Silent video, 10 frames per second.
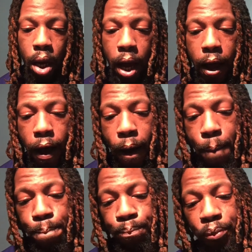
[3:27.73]

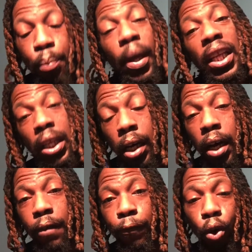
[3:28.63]
um, middle
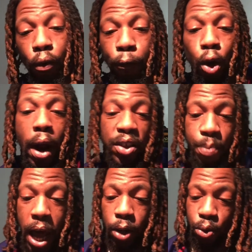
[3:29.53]
uh, floor, floor ounce
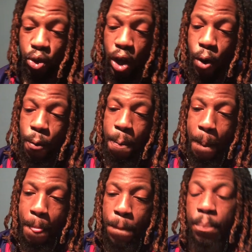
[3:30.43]
bottle. So
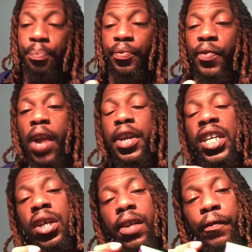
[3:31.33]
very
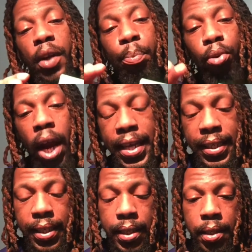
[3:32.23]
good for the
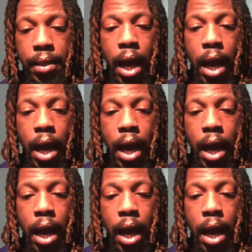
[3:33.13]
price.